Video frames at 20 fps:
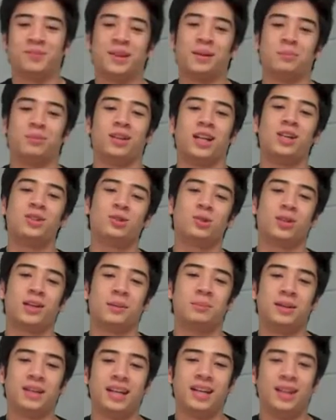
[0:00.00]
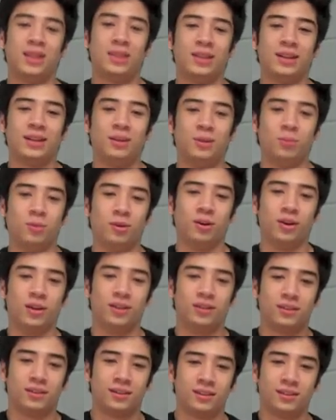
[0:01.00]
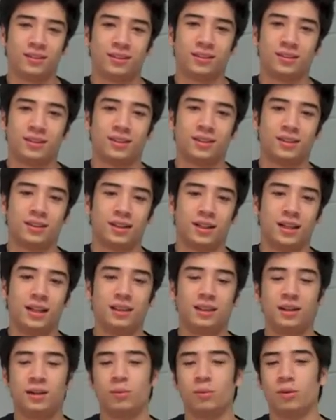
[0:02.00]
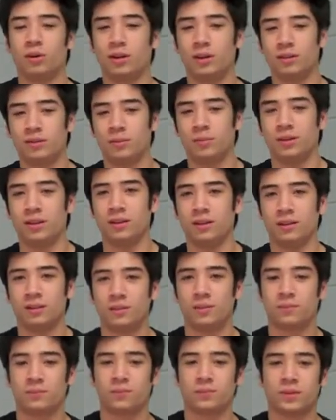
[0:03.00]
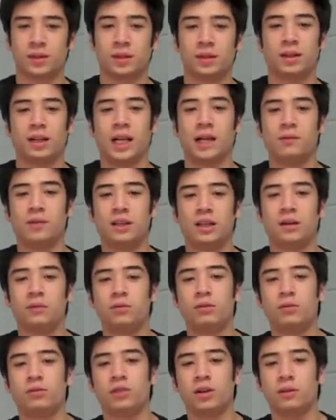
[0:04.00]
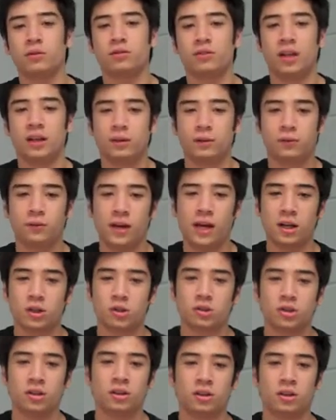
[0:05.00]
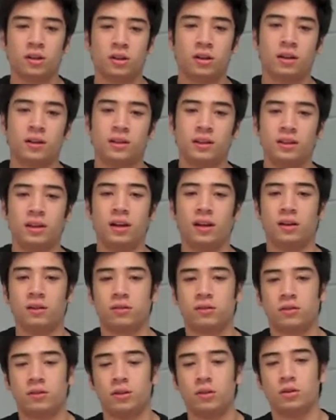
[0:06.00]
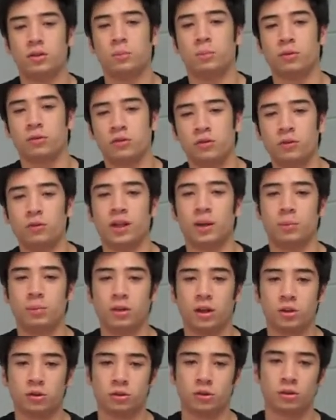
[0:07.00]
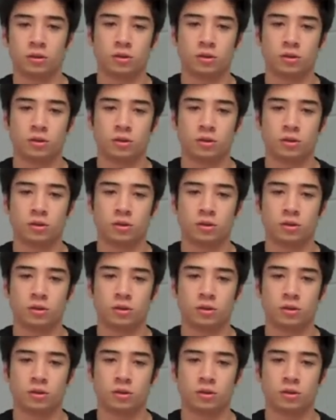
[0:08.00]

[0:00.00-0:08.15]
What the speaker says: Pleasure can be anything you want it to be. If it gives you self-satisfaction, then yes, you should pursue that pleasure.